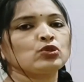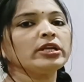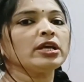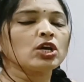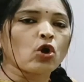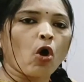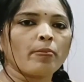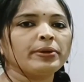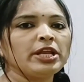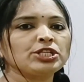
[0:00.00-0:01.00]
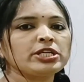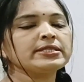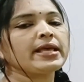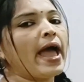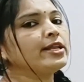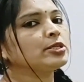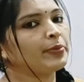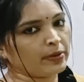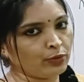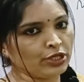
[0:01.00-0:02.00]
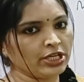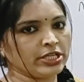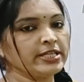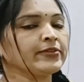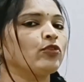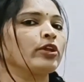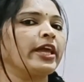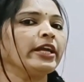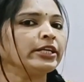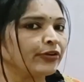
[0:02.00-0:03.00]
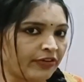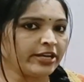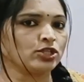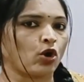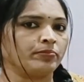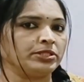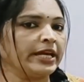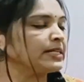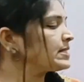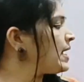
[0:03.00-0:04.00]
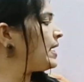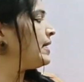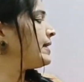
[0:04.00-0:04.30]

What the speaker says: between combinations and permutations for n different objects.